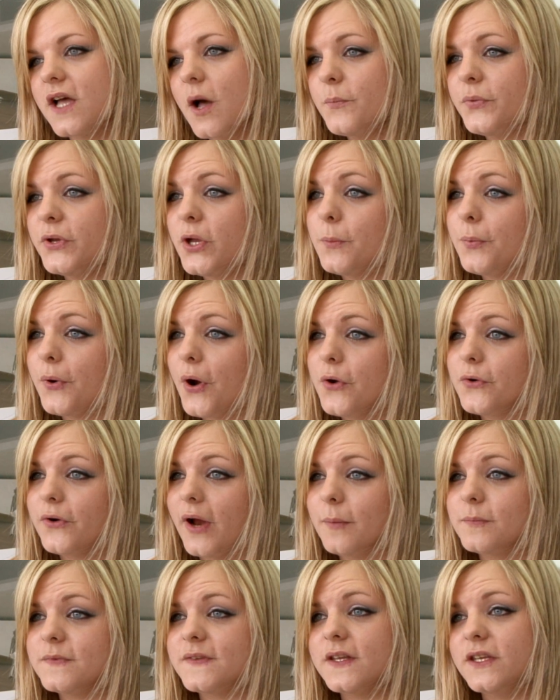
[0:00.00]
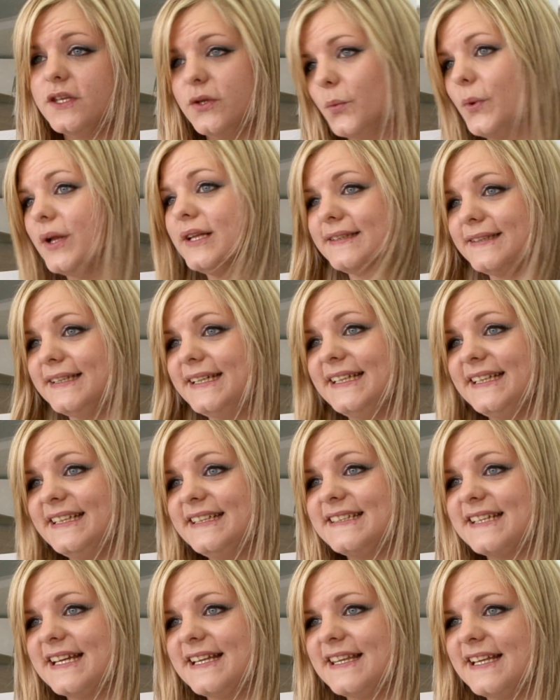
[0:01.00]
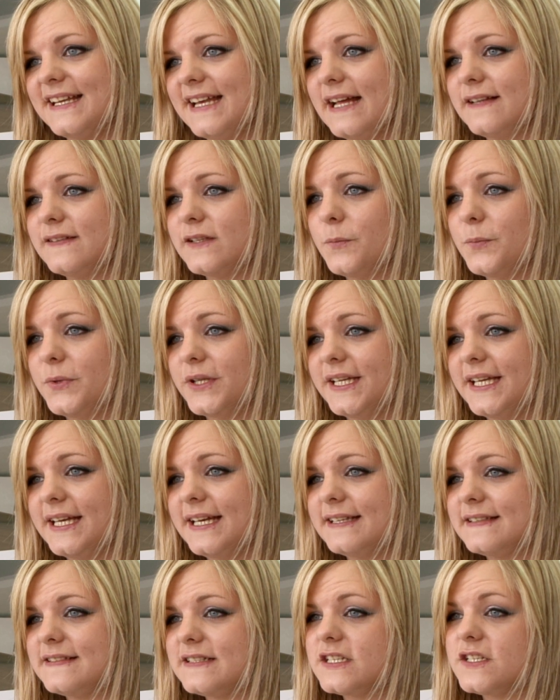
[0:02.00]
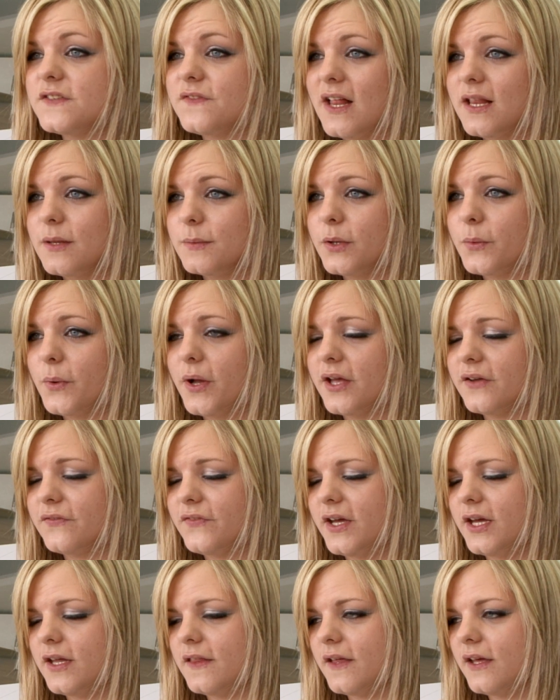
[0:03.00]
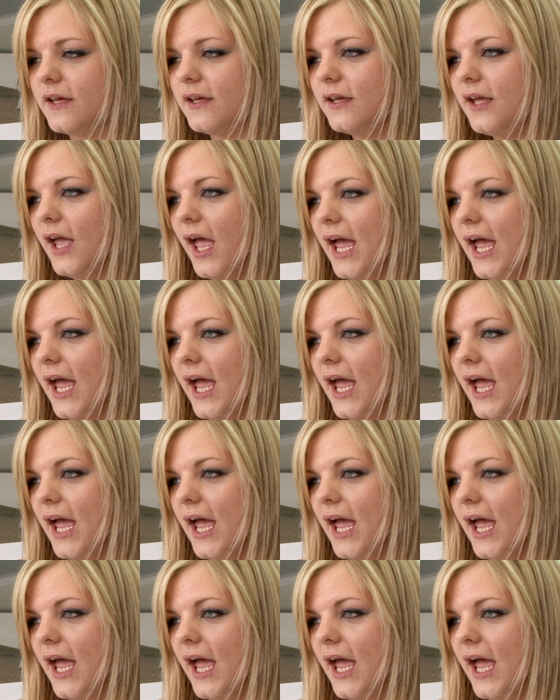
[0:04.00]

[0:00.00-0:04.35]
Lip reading: computer programs that you will need in the next couple of years to develop your work further.